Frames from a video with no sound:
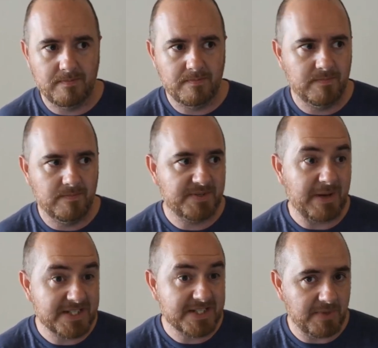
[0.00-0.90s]

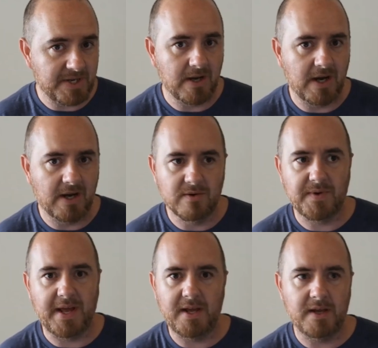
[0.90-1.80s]
specimen of
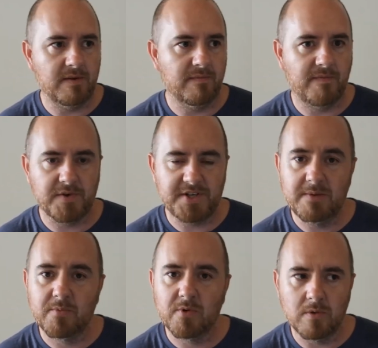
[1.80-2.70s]
a
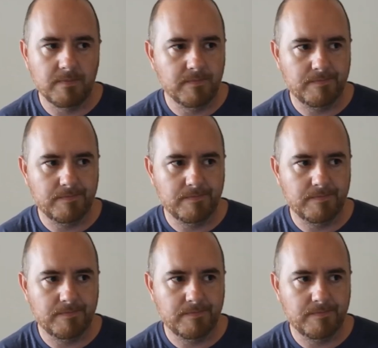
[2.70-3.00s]
vertebral